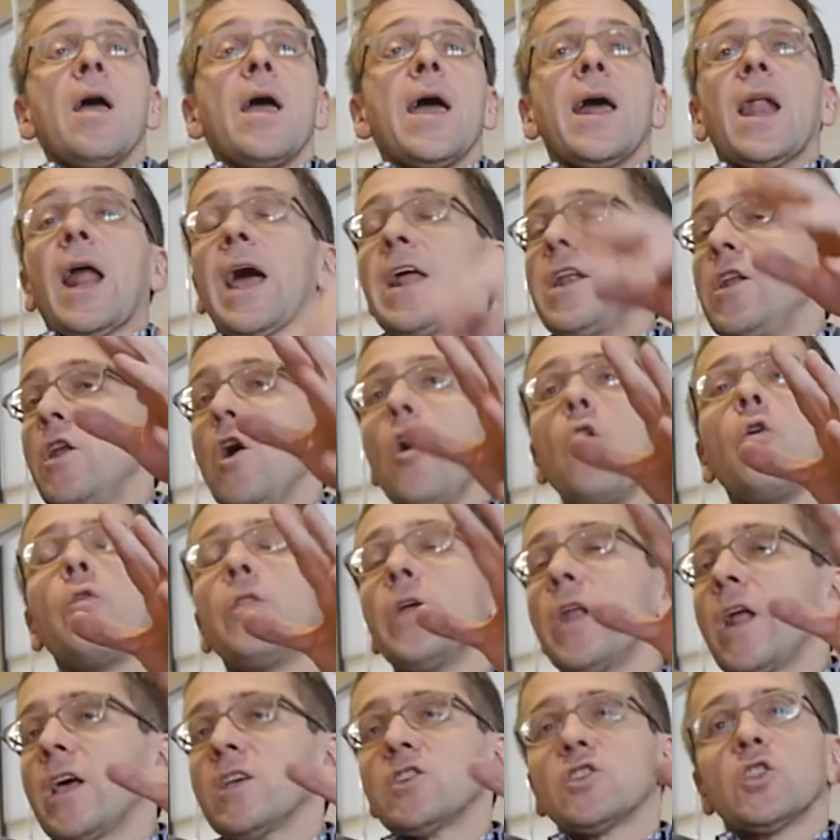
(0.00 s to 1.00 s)
And I know
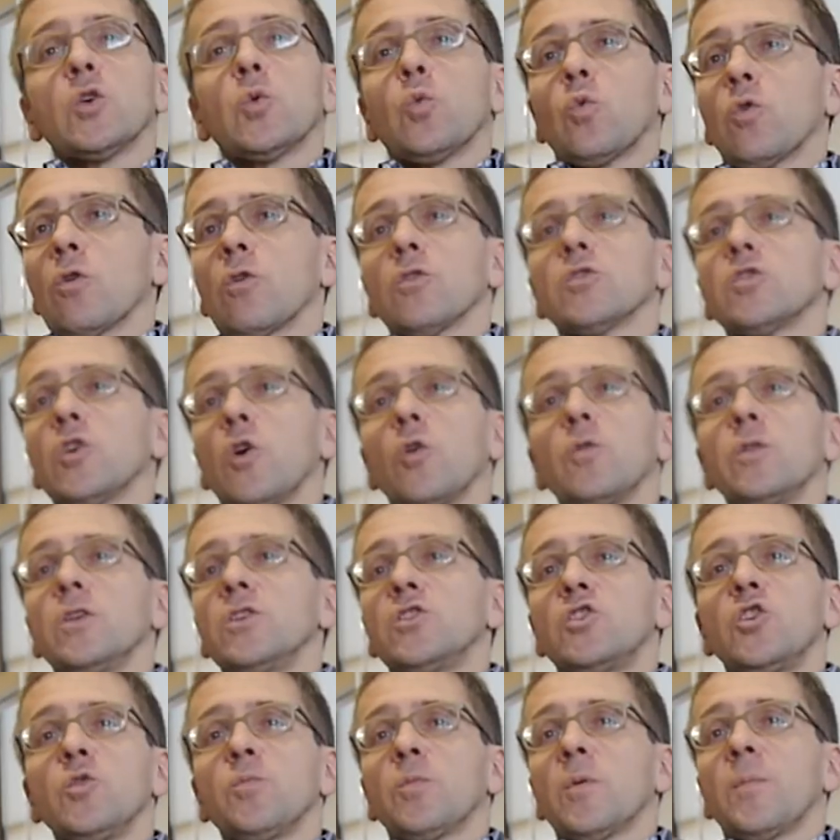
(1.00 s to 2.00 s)
that as the world's only
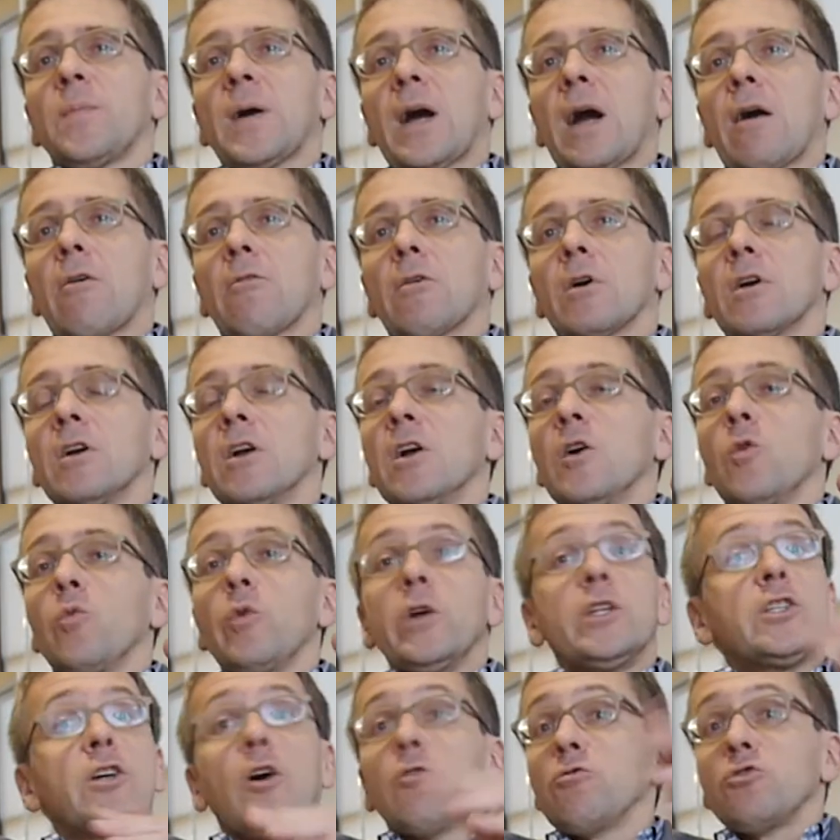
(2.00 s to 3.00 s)
superpower,
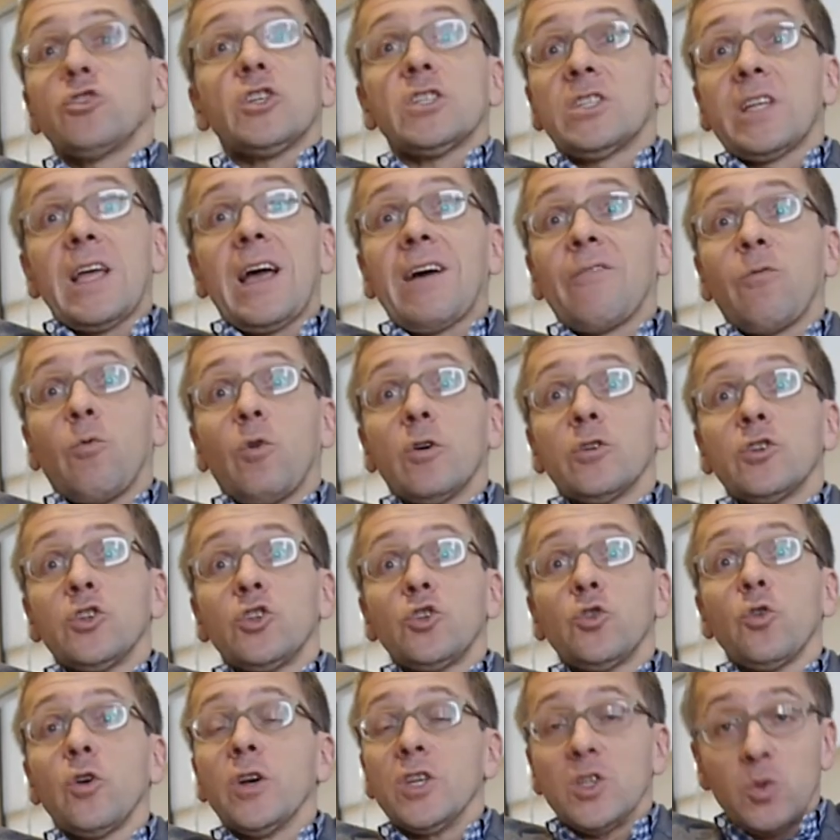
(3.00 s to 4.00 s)
we don't just have one
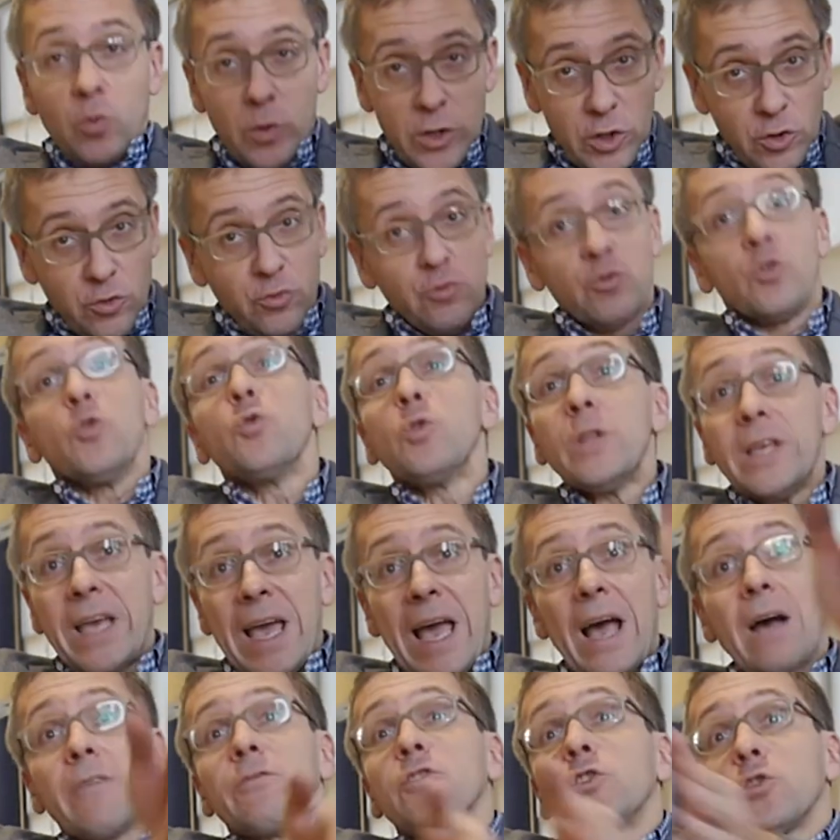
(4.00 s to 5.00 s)
choice. We truly
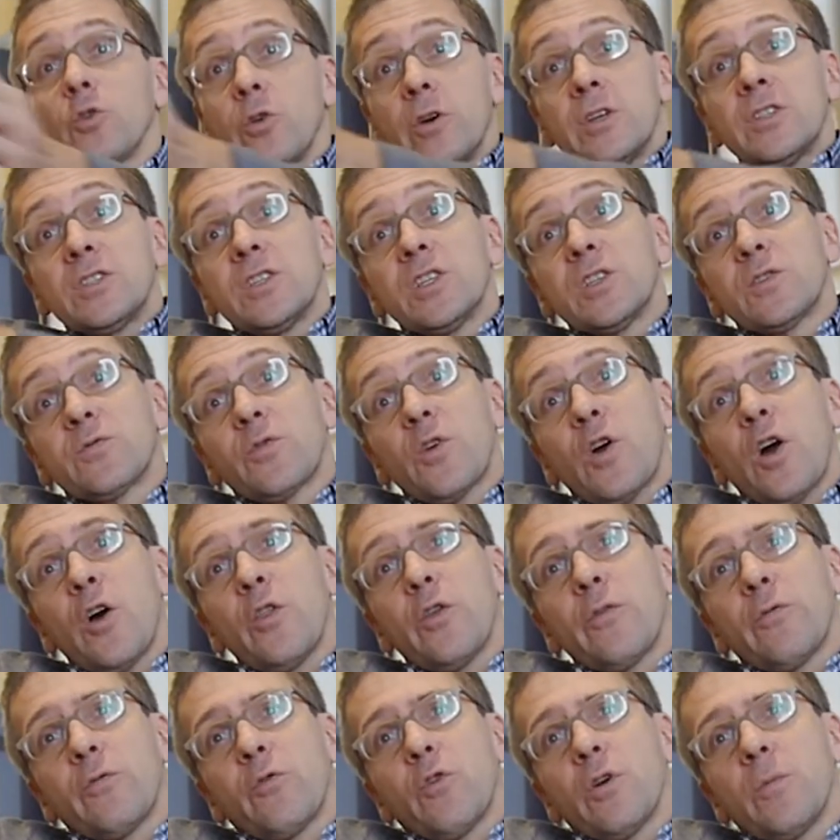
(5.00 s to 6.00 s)
have choices for
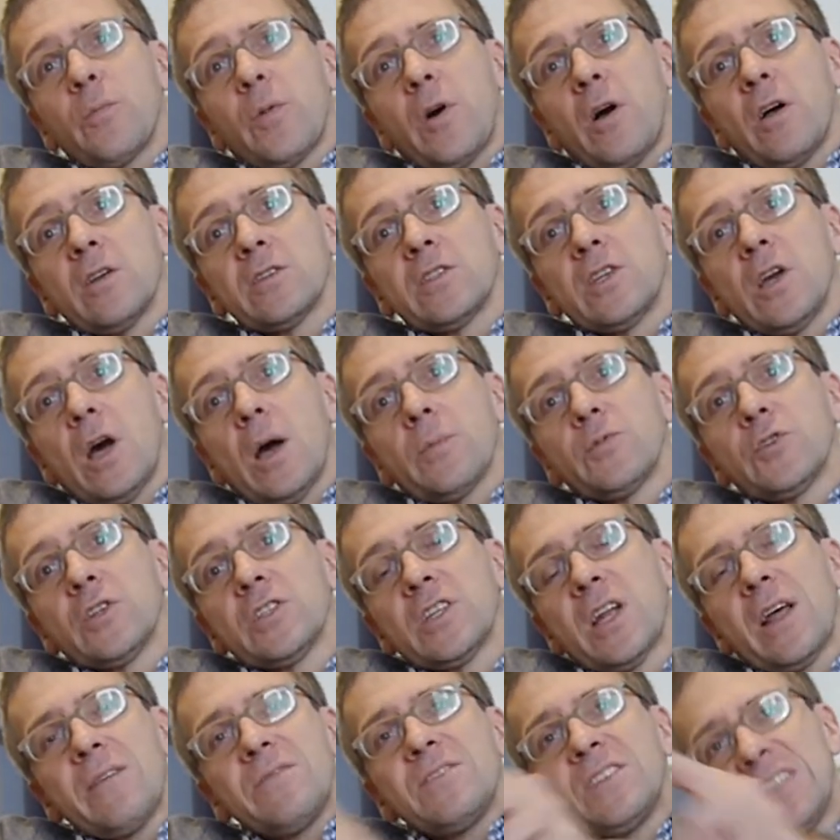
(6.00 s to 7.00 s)
other foreign policy
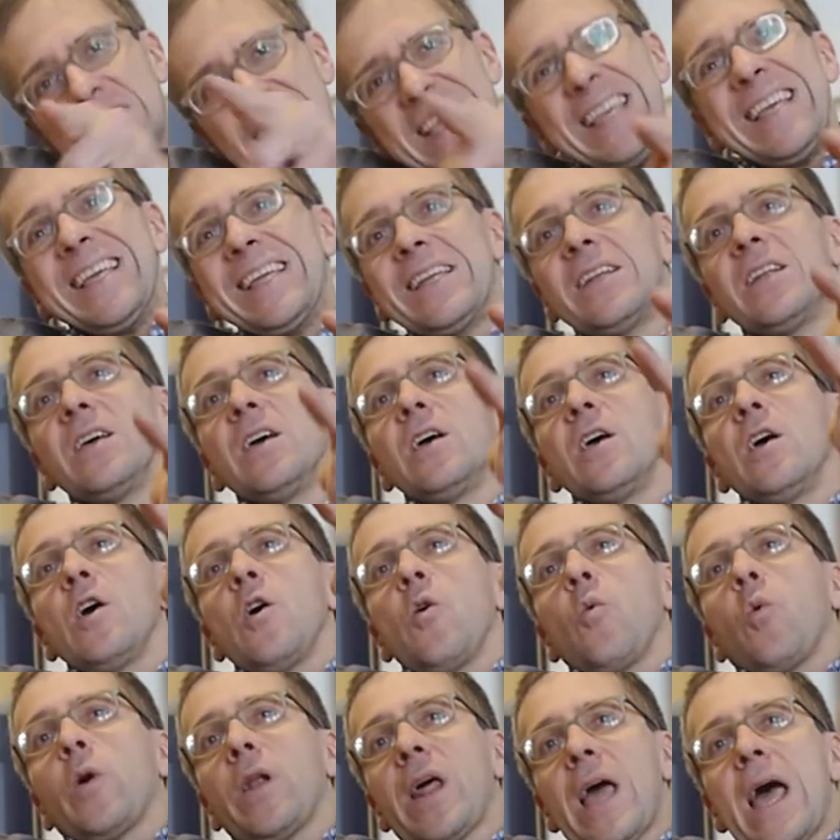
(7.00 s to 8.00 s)
options. And I've seen
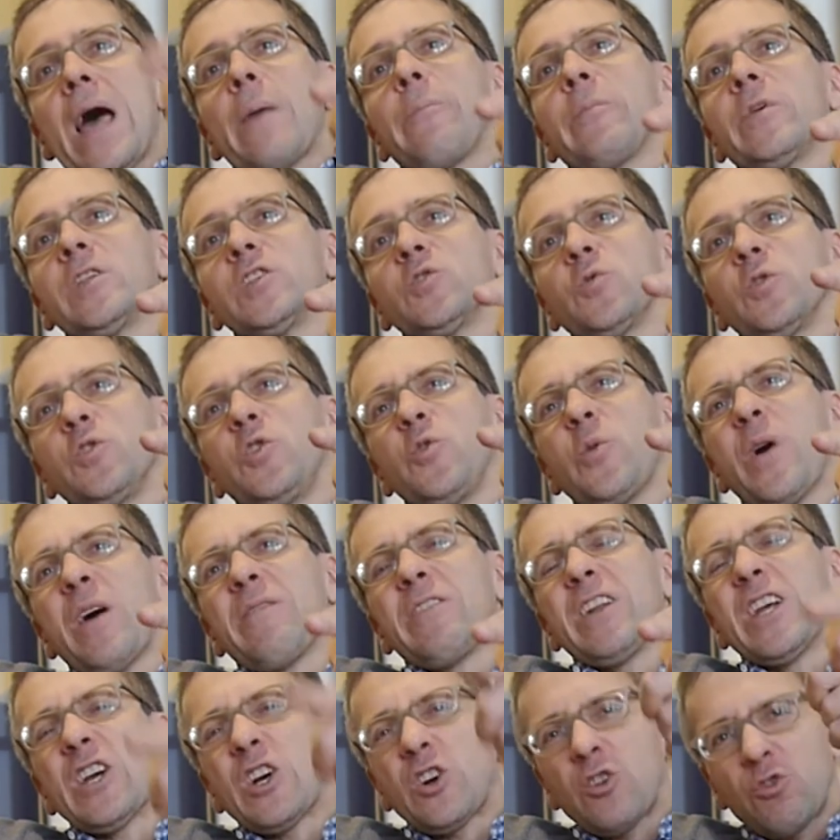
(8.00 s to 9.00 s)
what happens when you
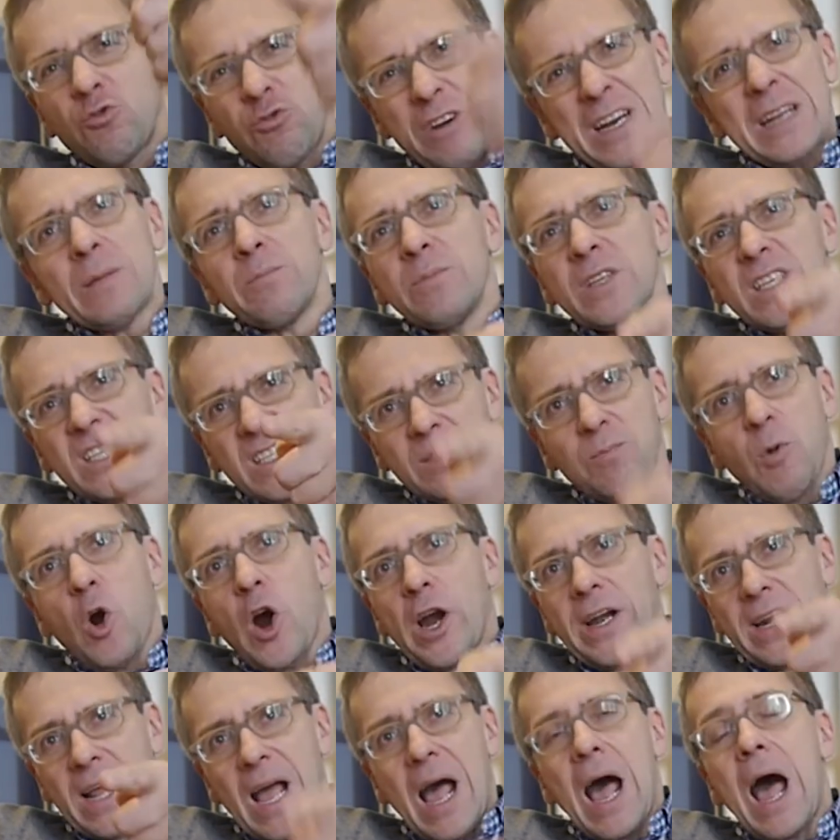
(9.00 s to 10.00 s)
have an incredibly
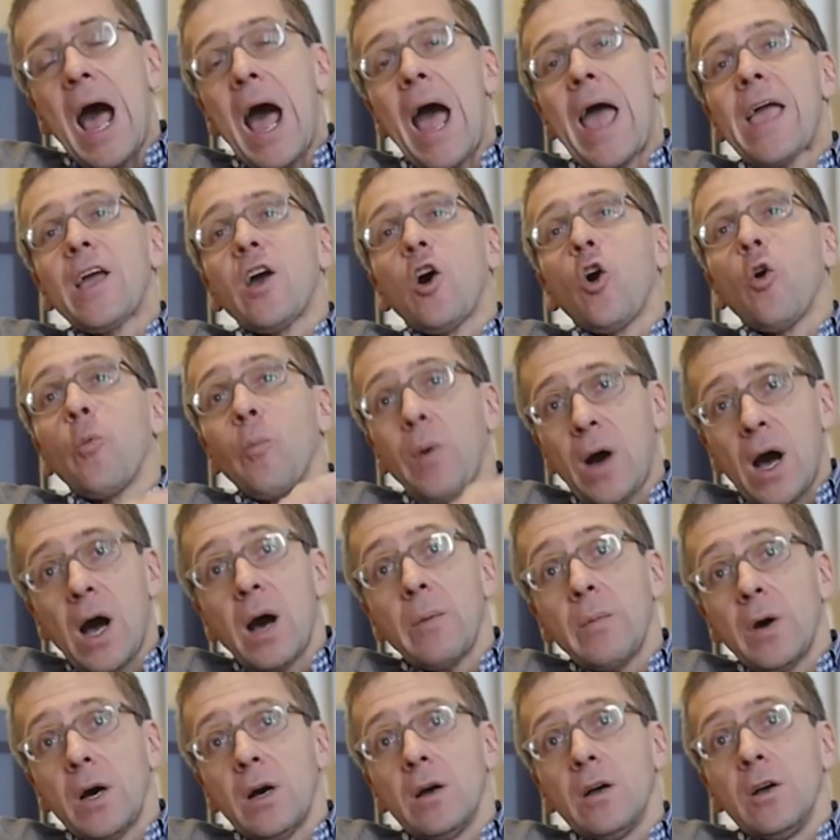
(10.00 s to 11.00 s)
smart guy,
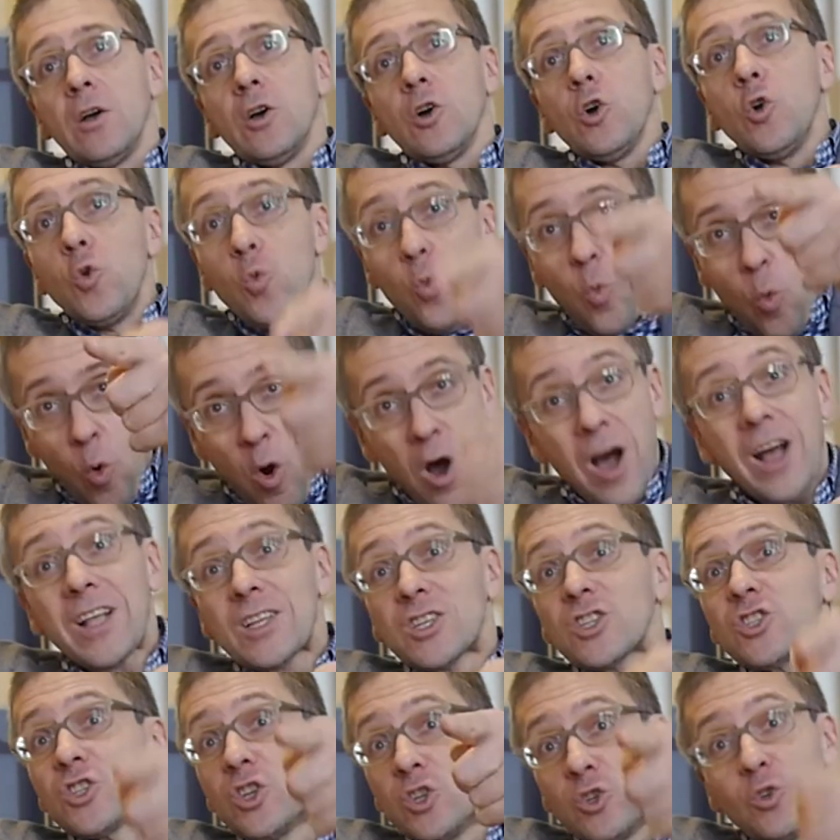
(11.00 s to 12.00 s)
Obama, who
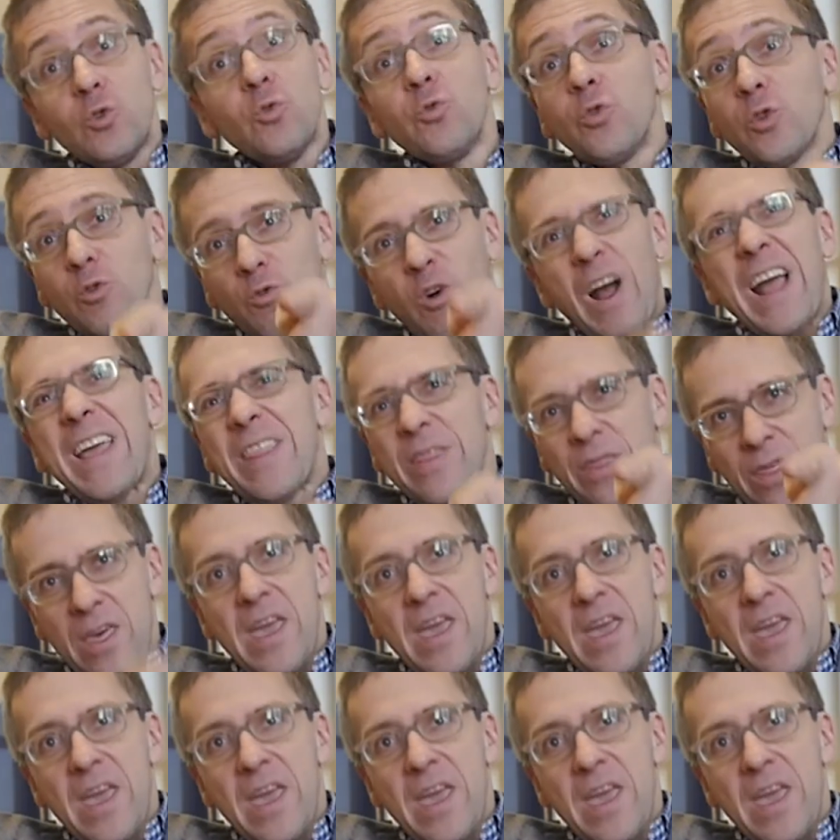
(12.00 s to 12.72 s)
wants to do the right